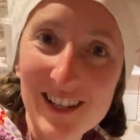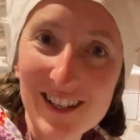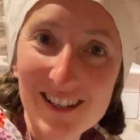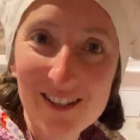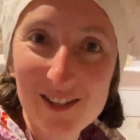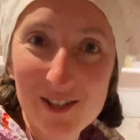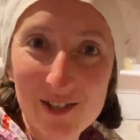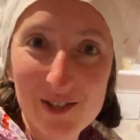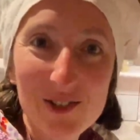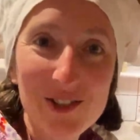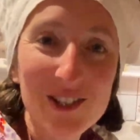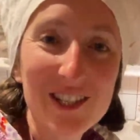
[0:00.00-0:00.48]

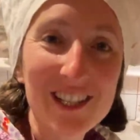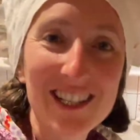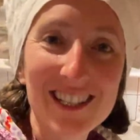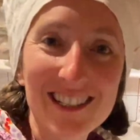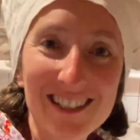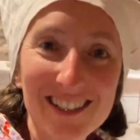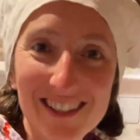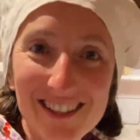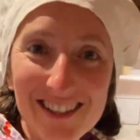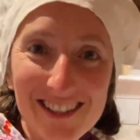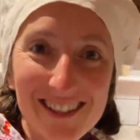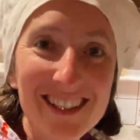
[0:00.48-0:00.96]
that you're
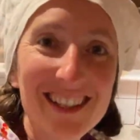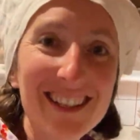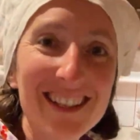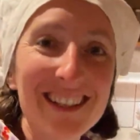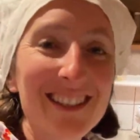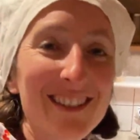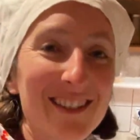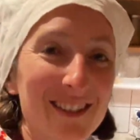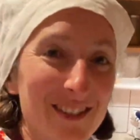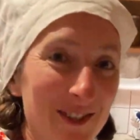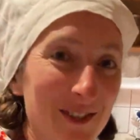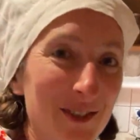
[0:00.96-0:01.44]
here
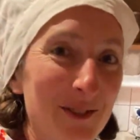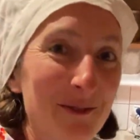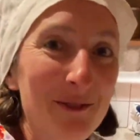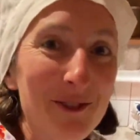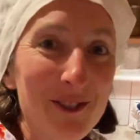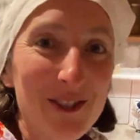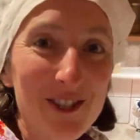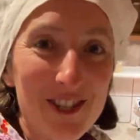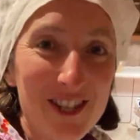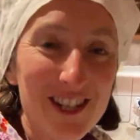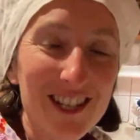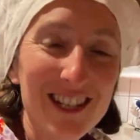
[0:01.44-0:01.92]
and you're
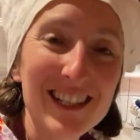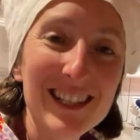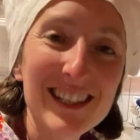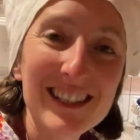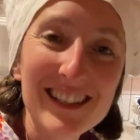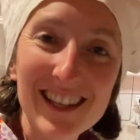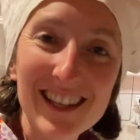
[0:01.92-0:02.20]
watching.